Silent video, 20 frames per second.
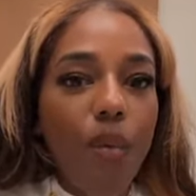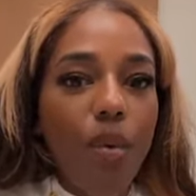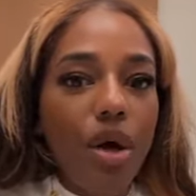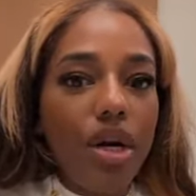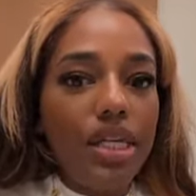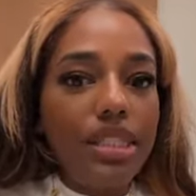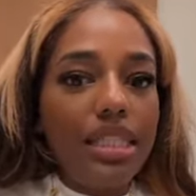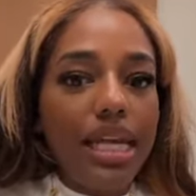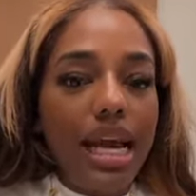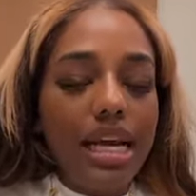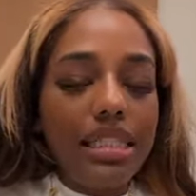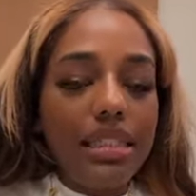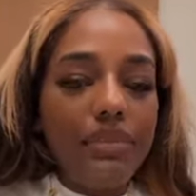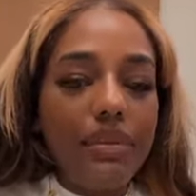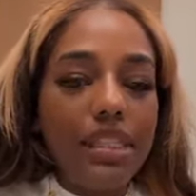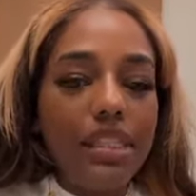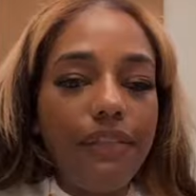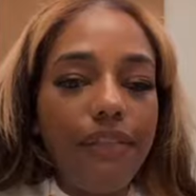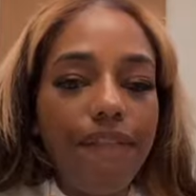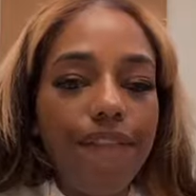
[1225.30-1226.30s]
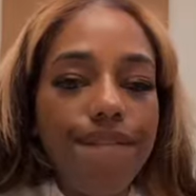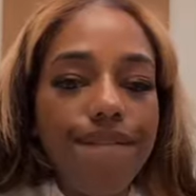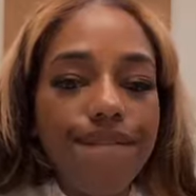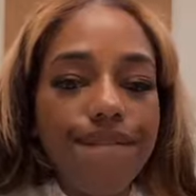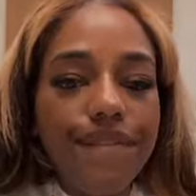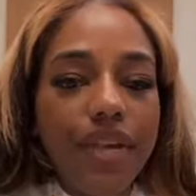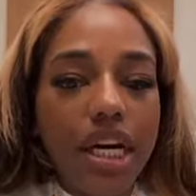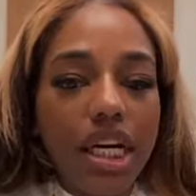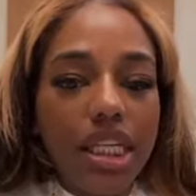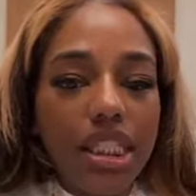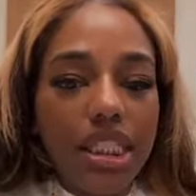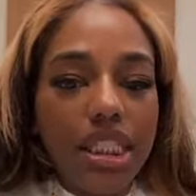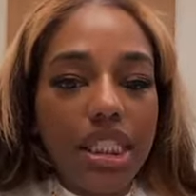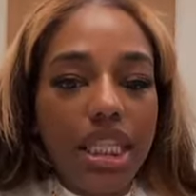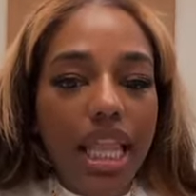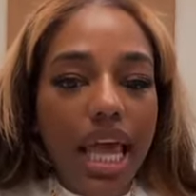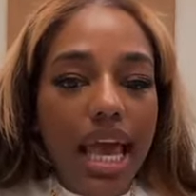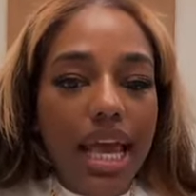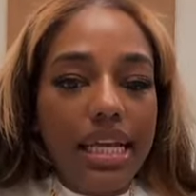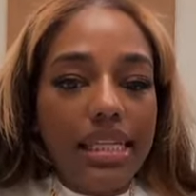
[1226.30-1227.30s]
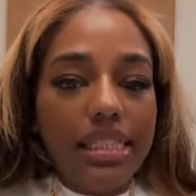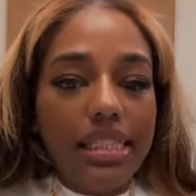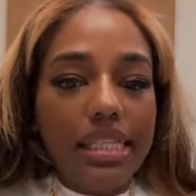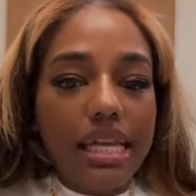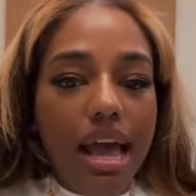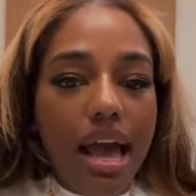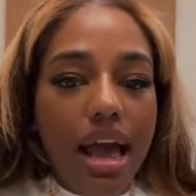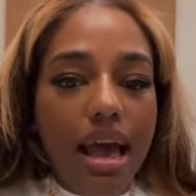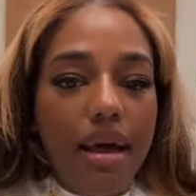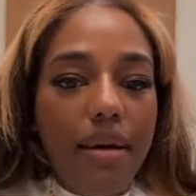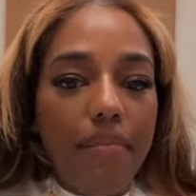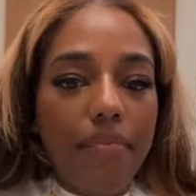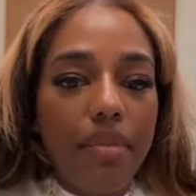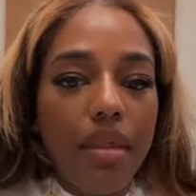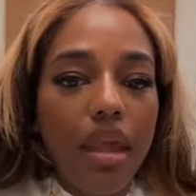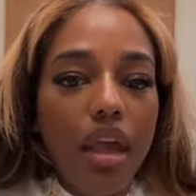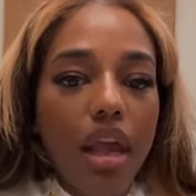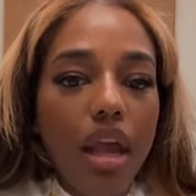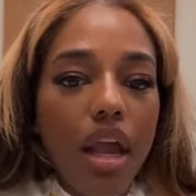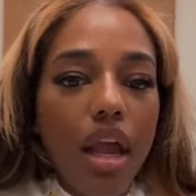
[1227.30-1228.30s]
Water signs was first last time.